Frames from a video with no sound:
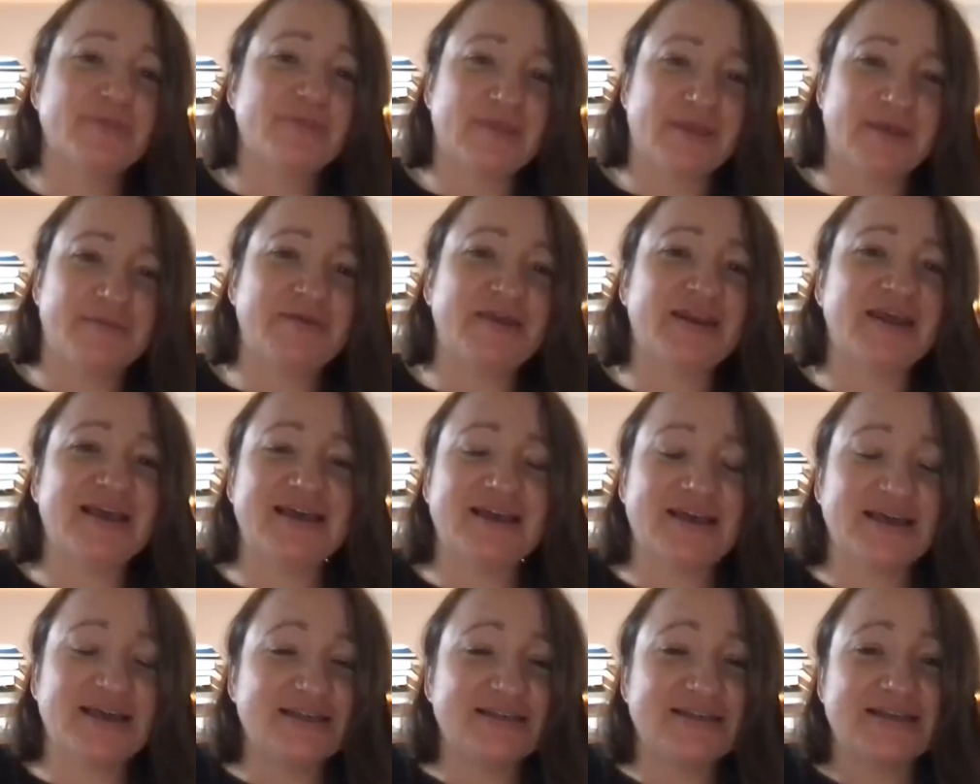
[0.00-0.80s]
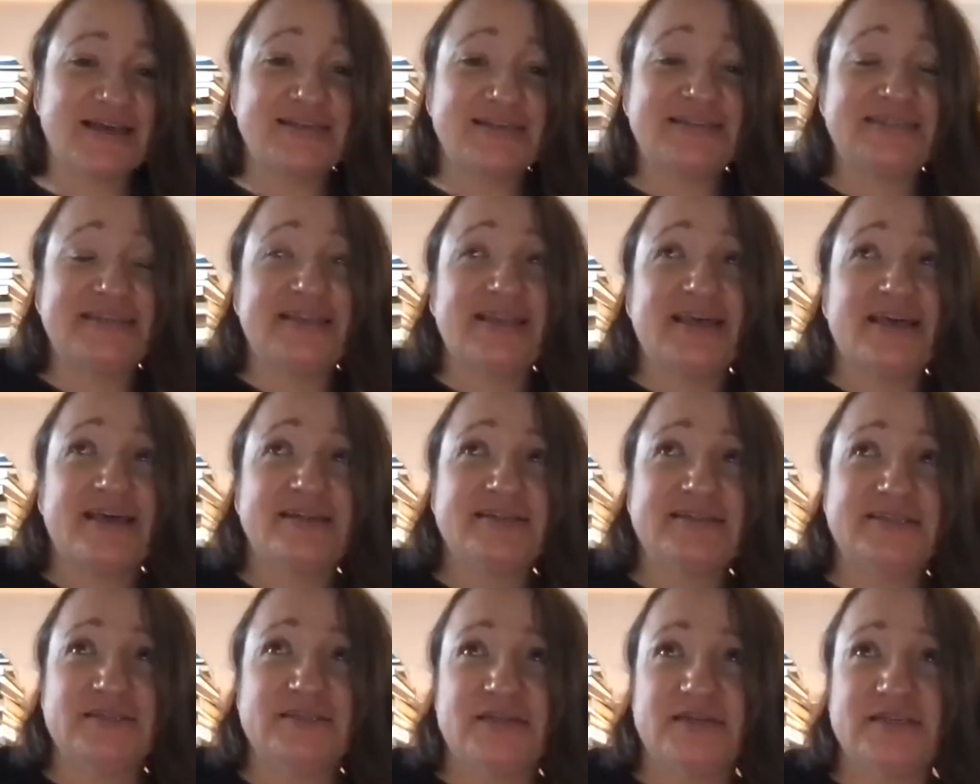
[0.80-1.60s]
I mean, I, I see
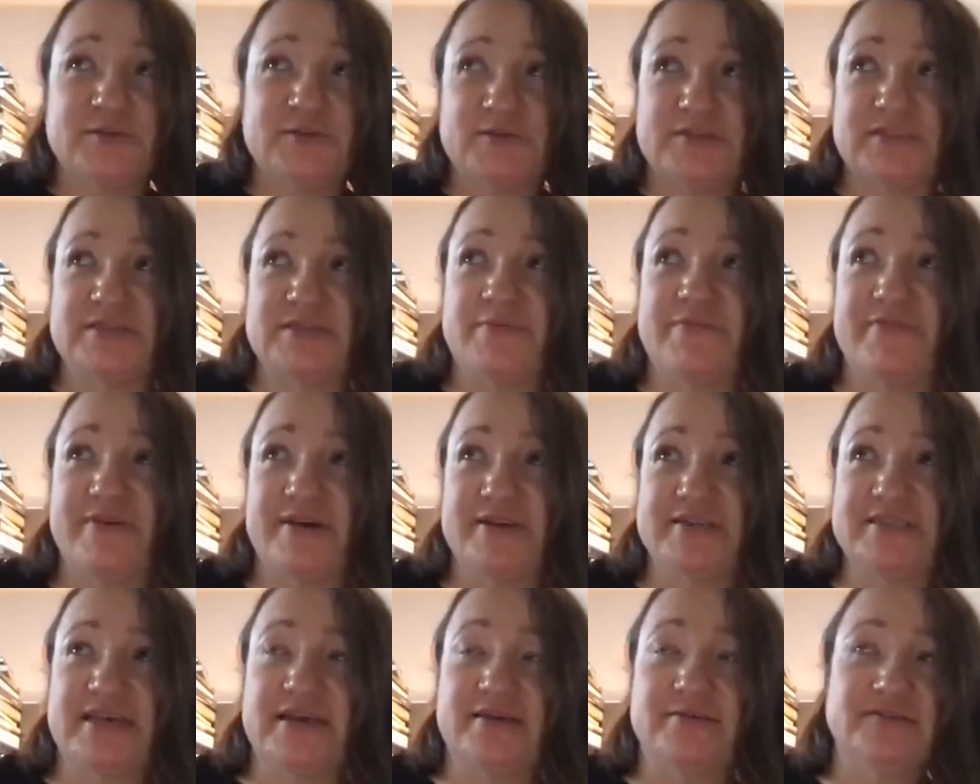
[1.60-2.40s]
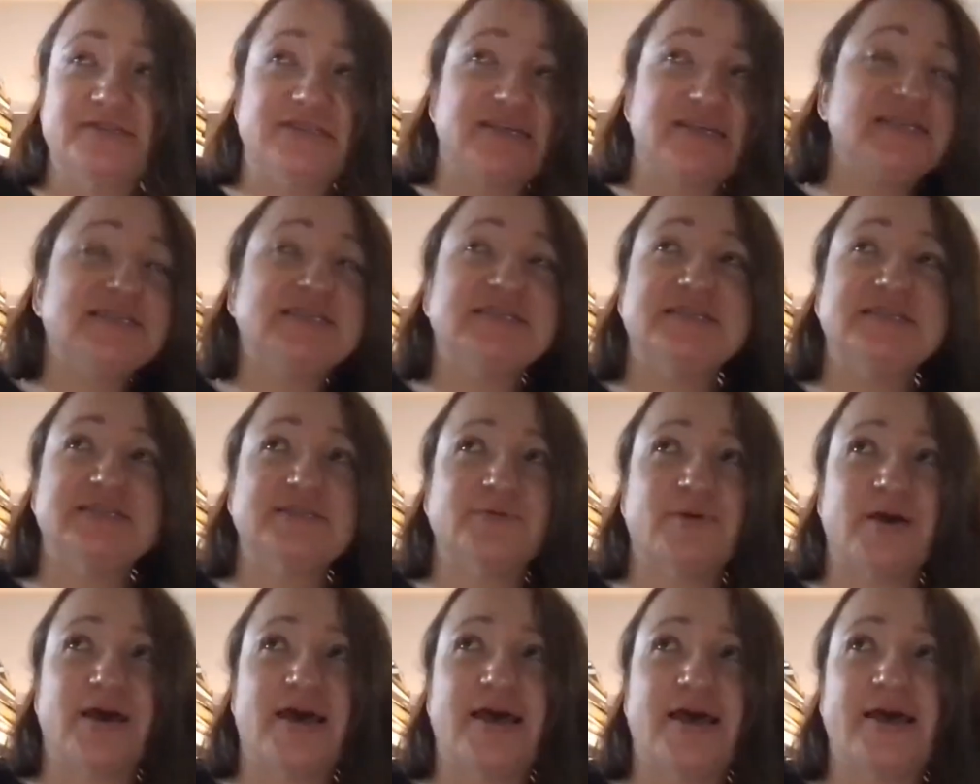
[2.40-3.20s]
that sometimes with some of our town centres
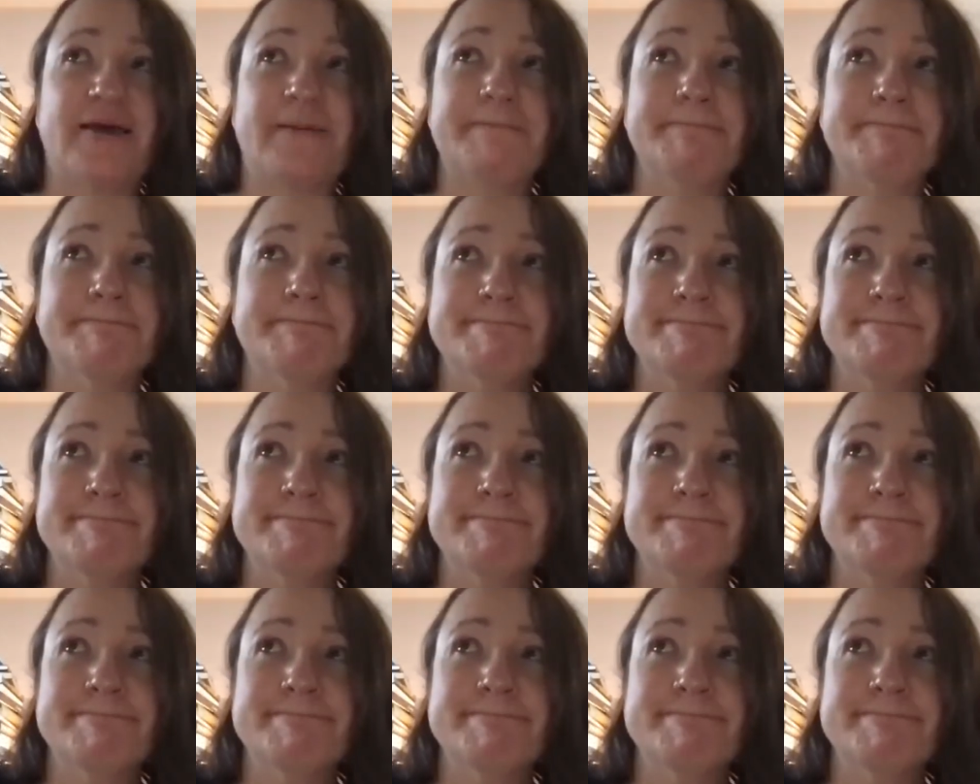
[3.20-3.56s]
where.